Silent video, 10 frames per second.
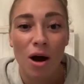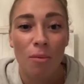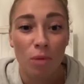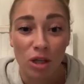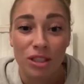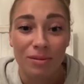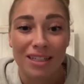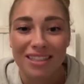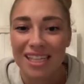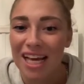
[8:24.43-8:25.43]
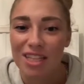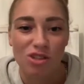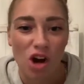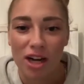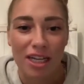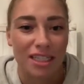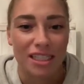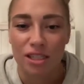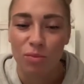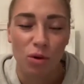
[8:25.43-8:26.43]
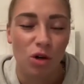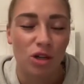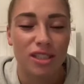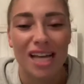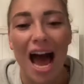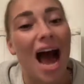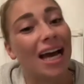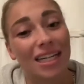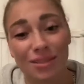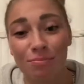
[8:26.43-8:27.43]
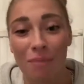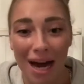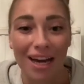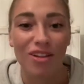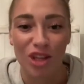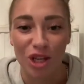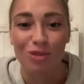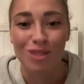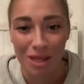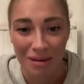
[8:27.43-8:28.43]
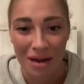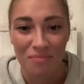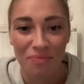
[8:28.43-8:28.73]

bodybuilding is not an easy sport. I admire that you do it.